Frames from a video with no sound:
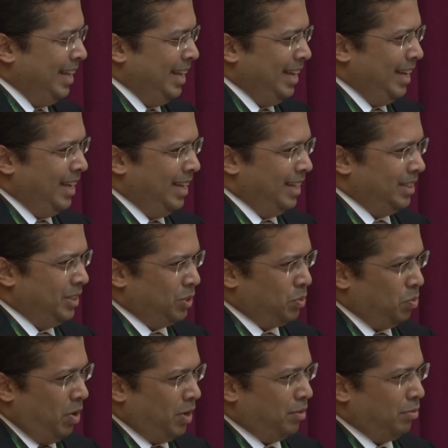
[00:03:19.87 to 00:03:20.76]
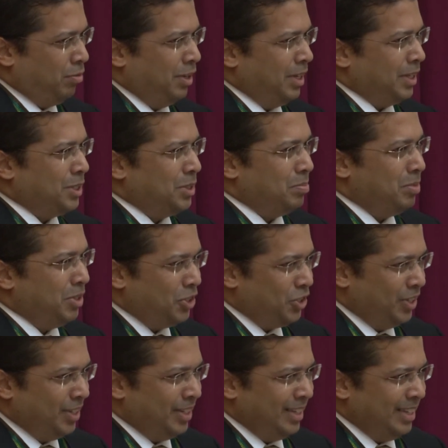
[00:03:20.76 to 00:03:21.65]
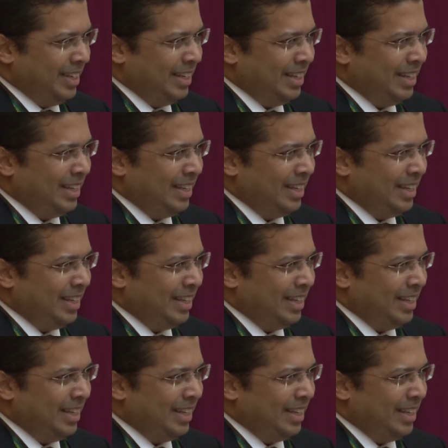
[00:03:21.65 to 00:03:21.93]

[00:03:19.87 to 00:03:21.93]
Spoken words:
this wonderful exhibition